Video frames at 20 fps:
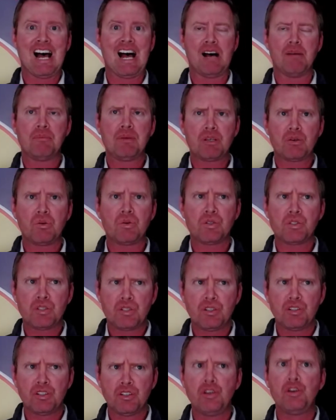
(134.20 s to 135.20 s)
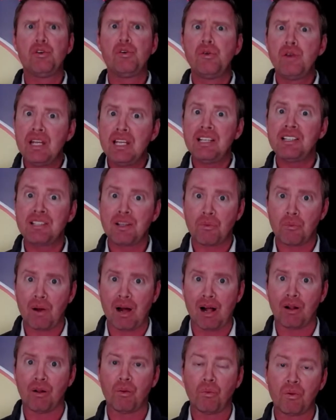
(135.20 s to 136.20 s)
because you reason
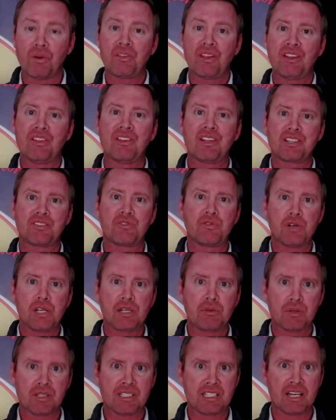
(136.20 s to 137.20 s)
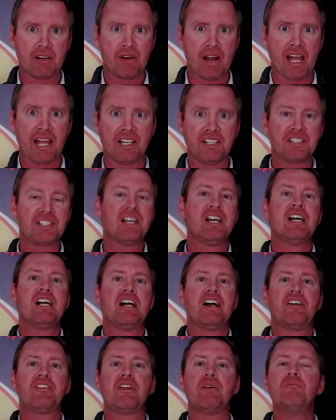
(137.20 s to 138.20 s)
well within this frequency range.
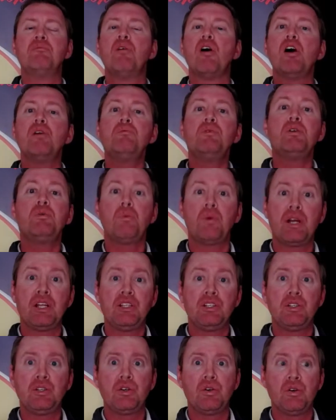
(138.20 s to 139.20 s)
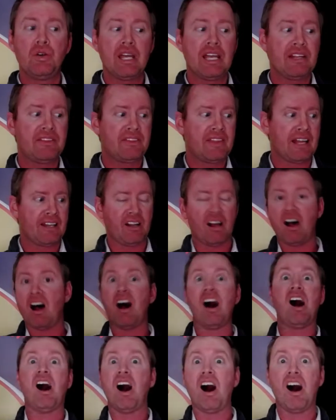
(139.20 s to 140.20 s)
The moment when you hit that
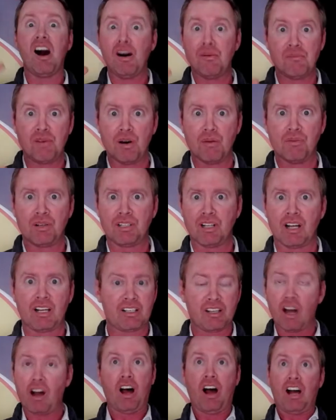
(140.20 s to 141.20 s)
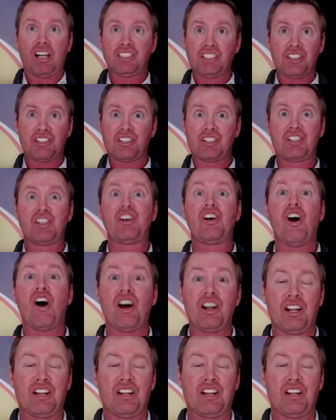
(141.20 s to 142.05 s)
aha moment, like, oh, I just got